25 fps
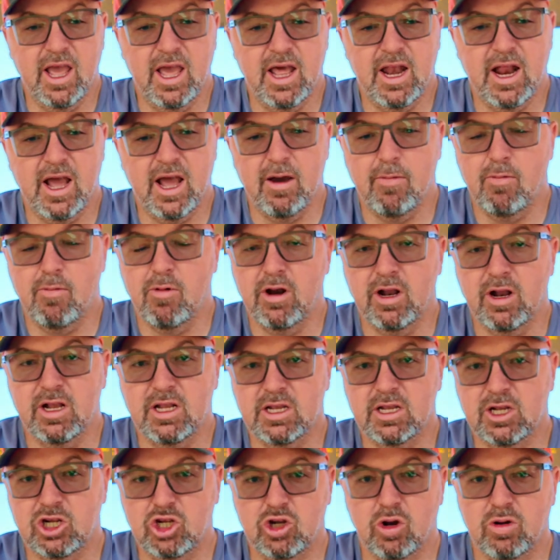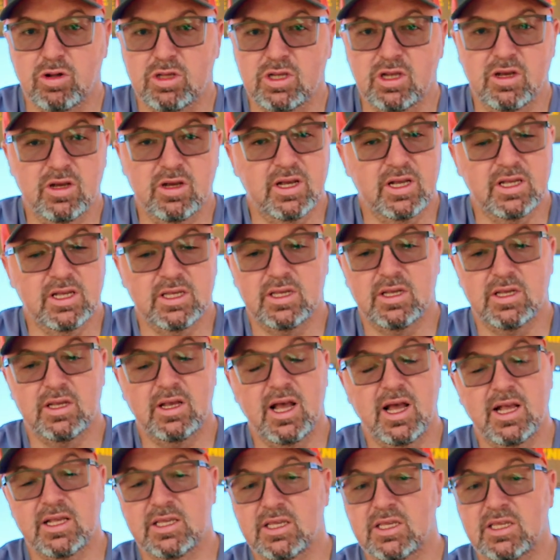and I wanted to show it to you because,
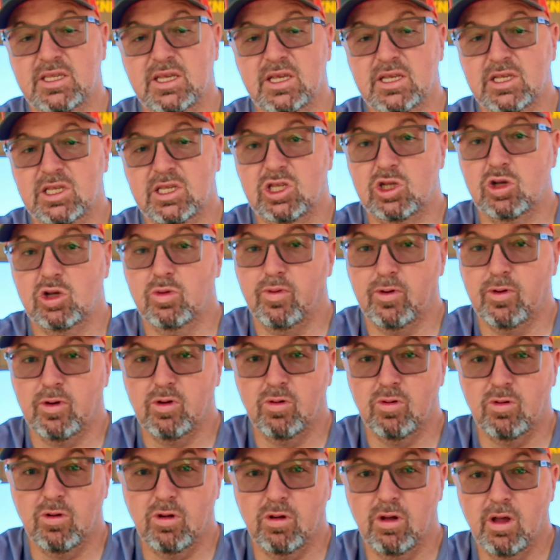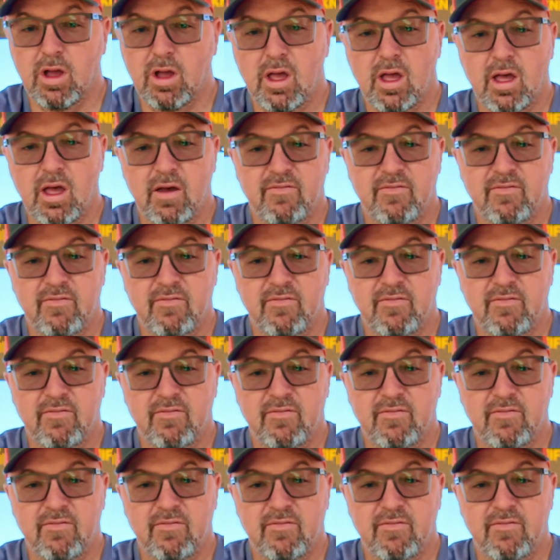guys, this thing's super cool.